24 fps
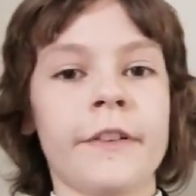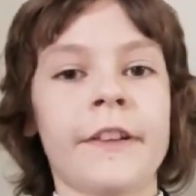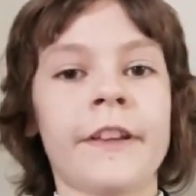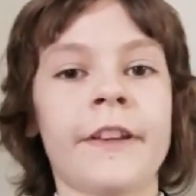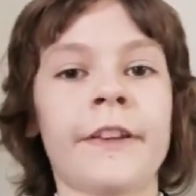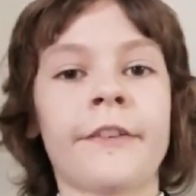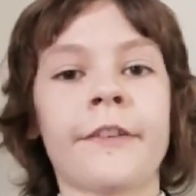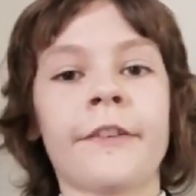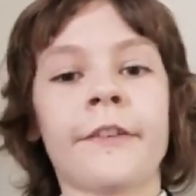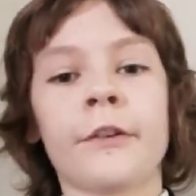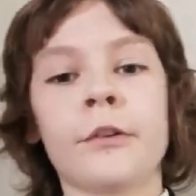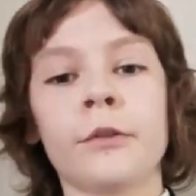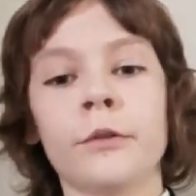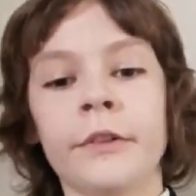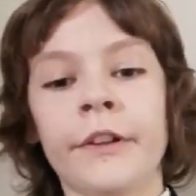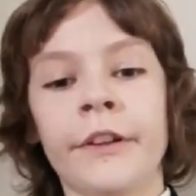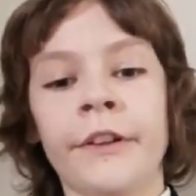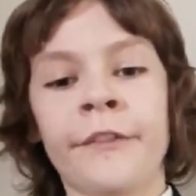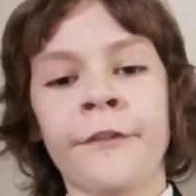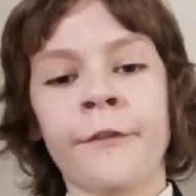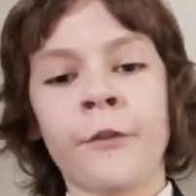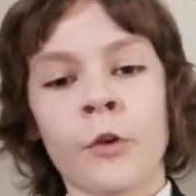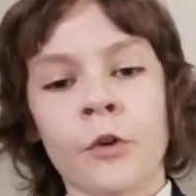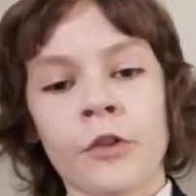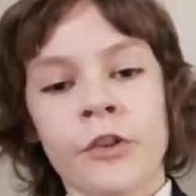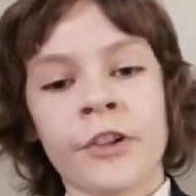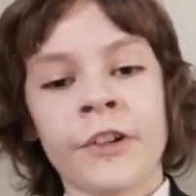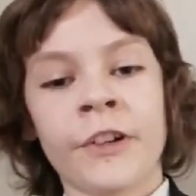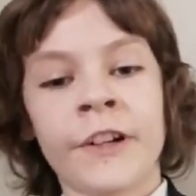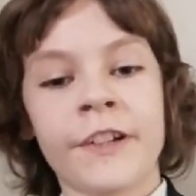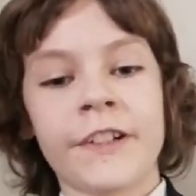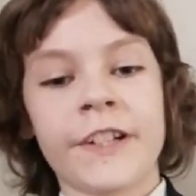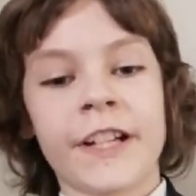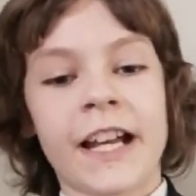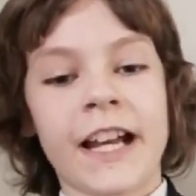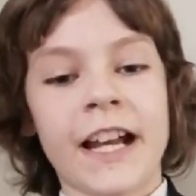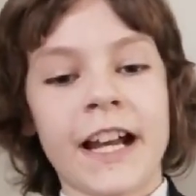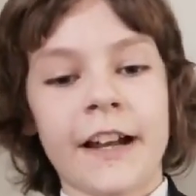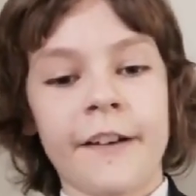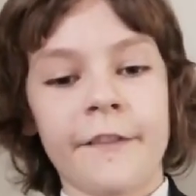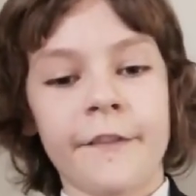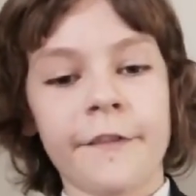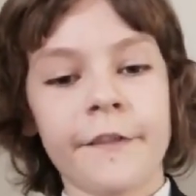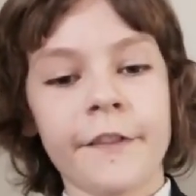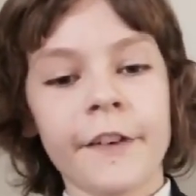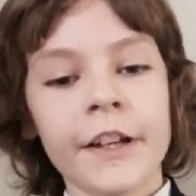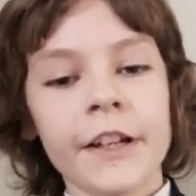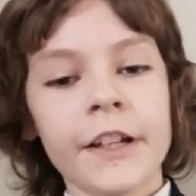This school is fortunate to
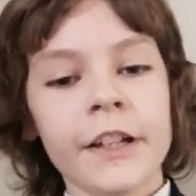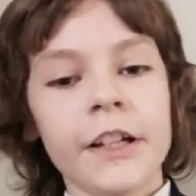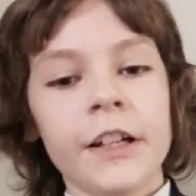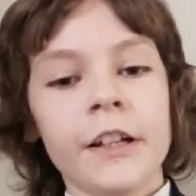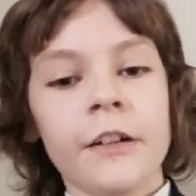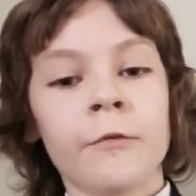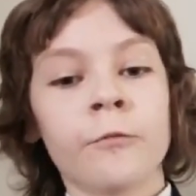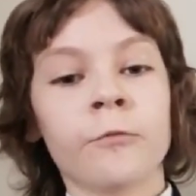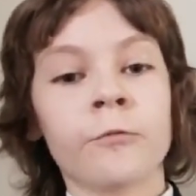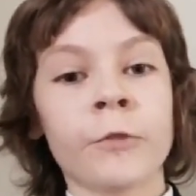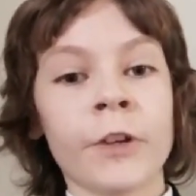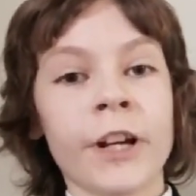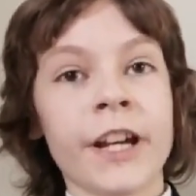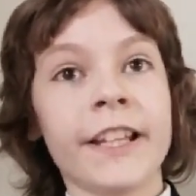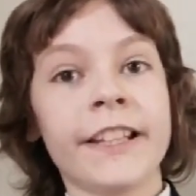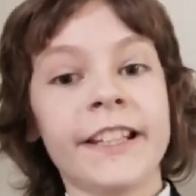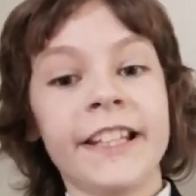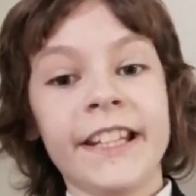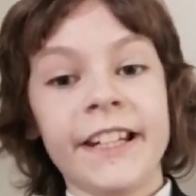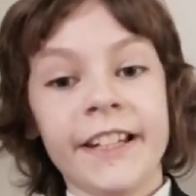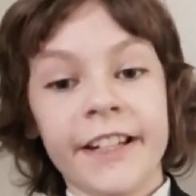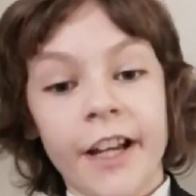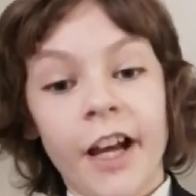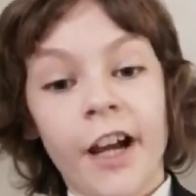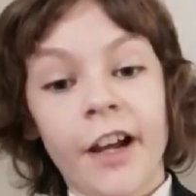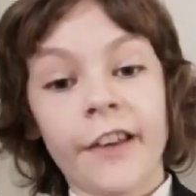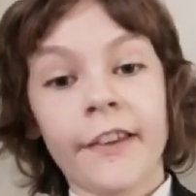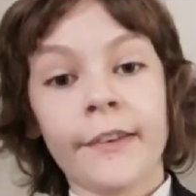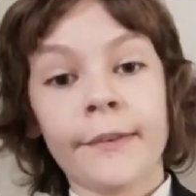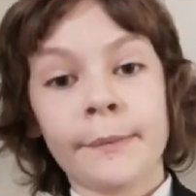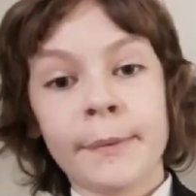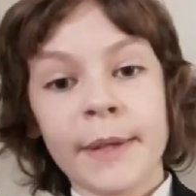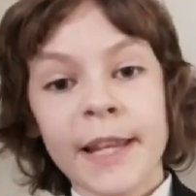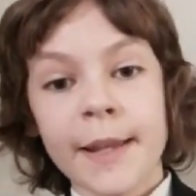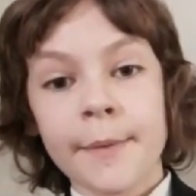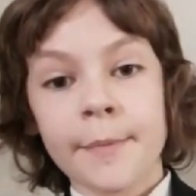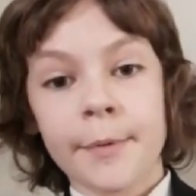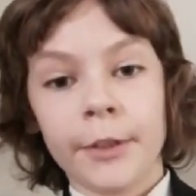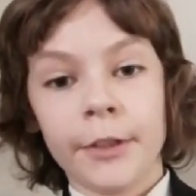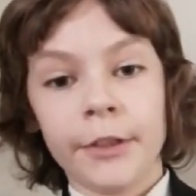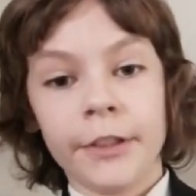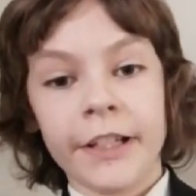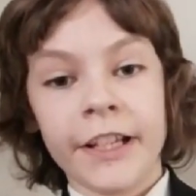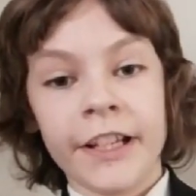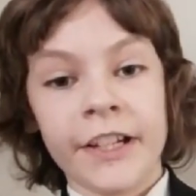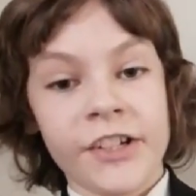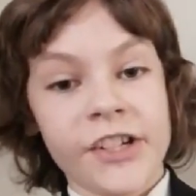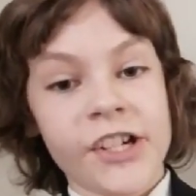have really nice
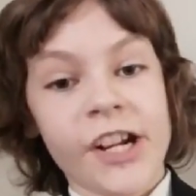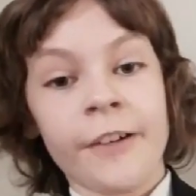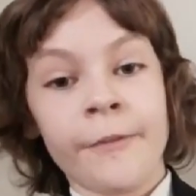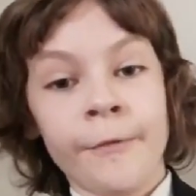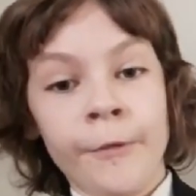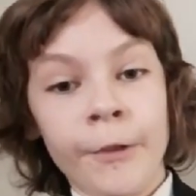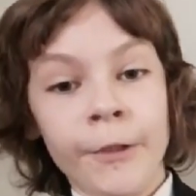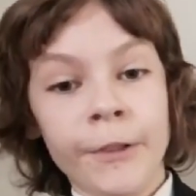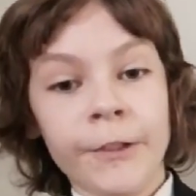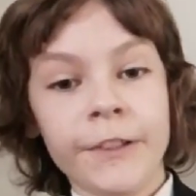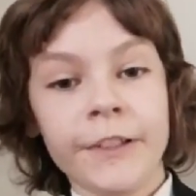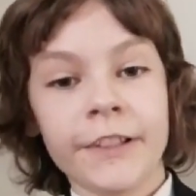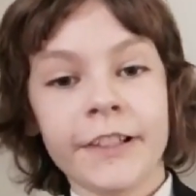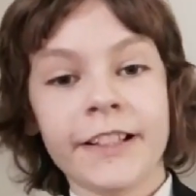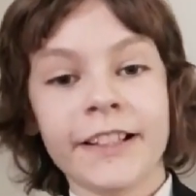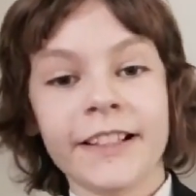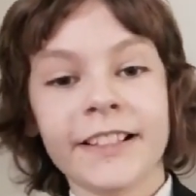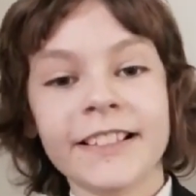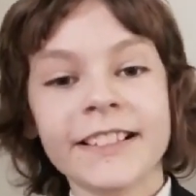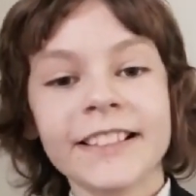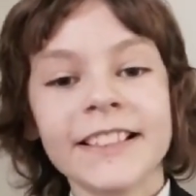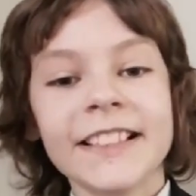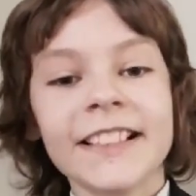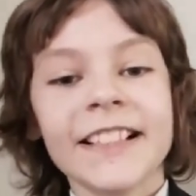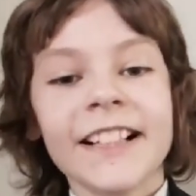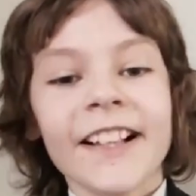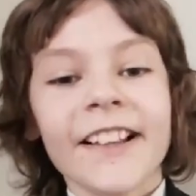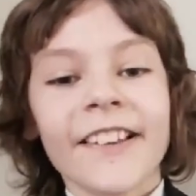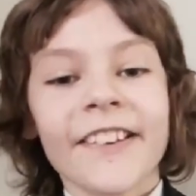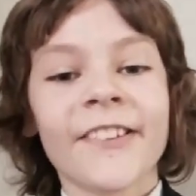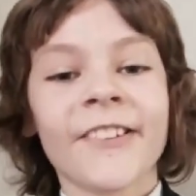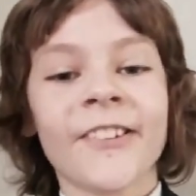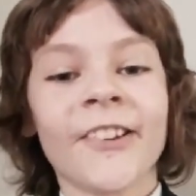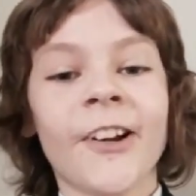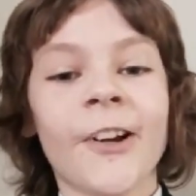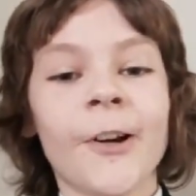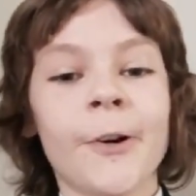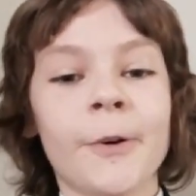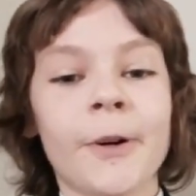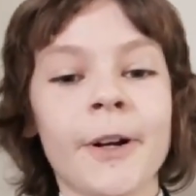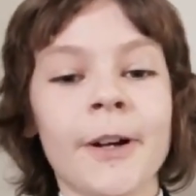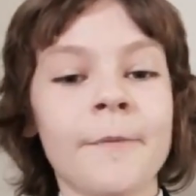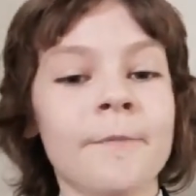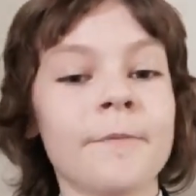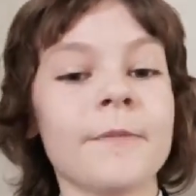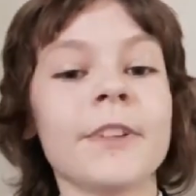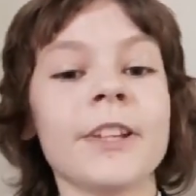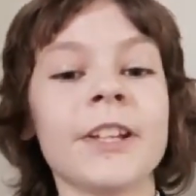people in general.
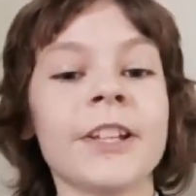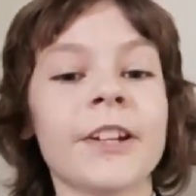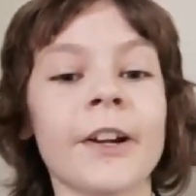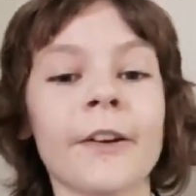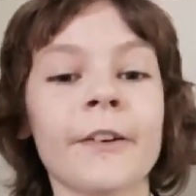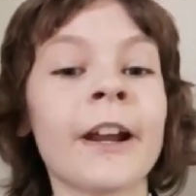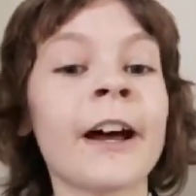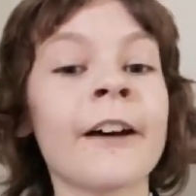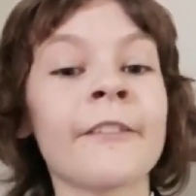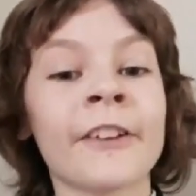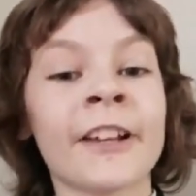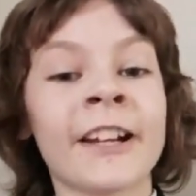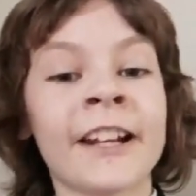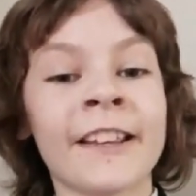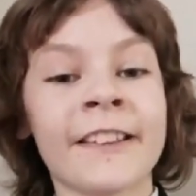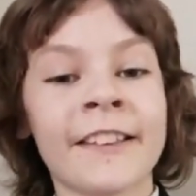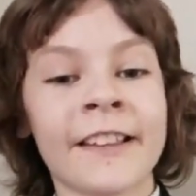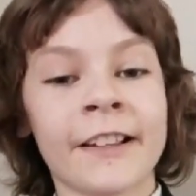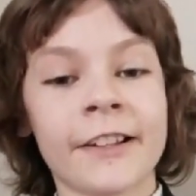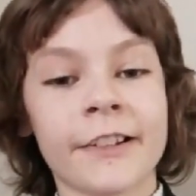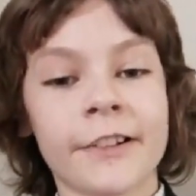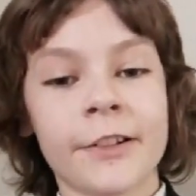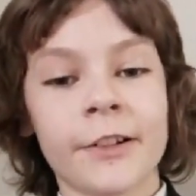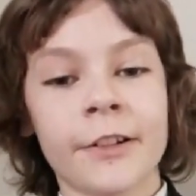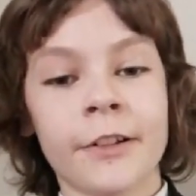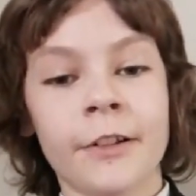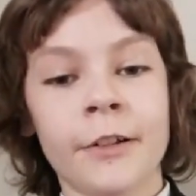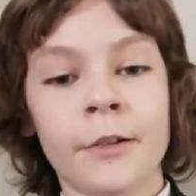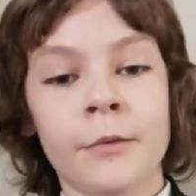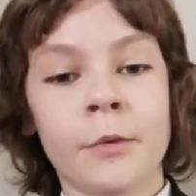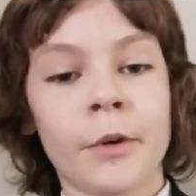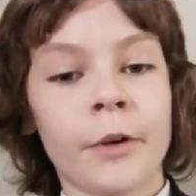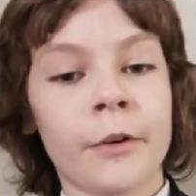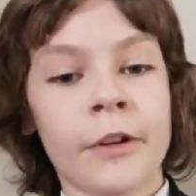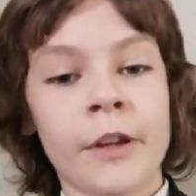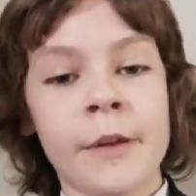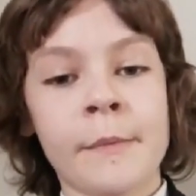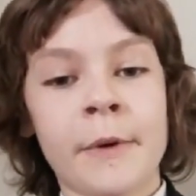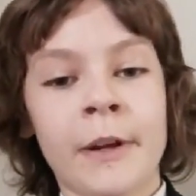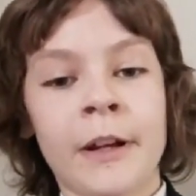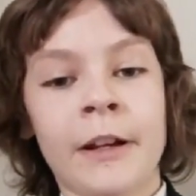So you don't have anything to worry